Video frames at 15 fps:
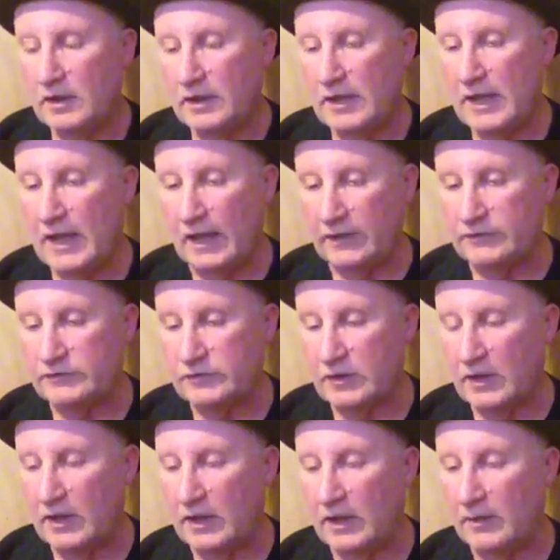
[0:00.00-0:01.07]
Next,
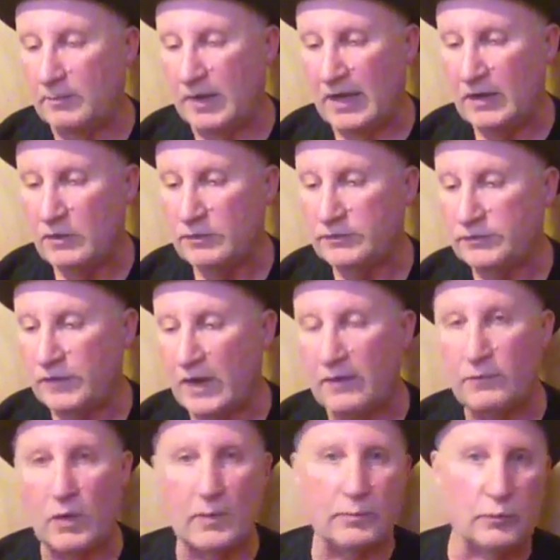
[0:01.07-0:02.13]
BIOS
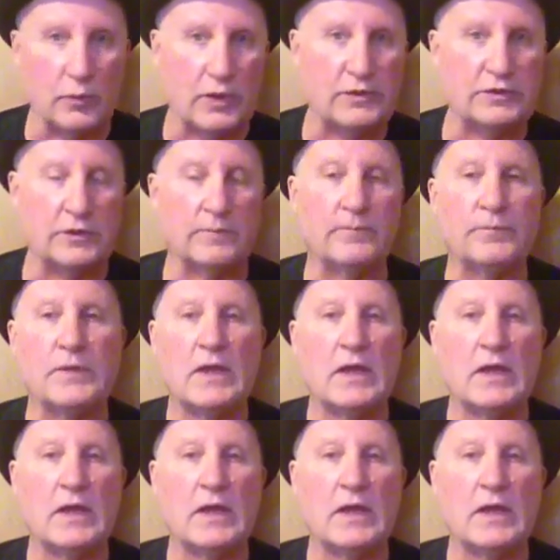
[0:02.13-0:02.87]
5 operation.